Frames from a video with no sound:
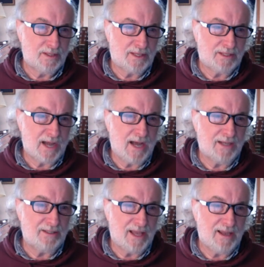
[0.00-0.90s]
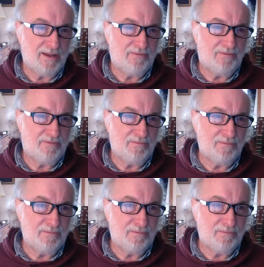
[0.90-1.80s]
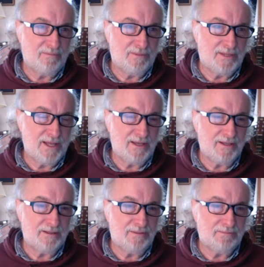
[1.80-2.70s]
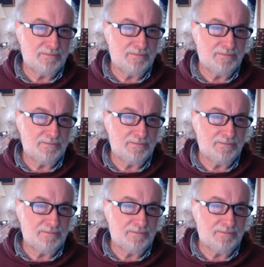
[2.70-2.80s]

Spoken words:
that God gave Ken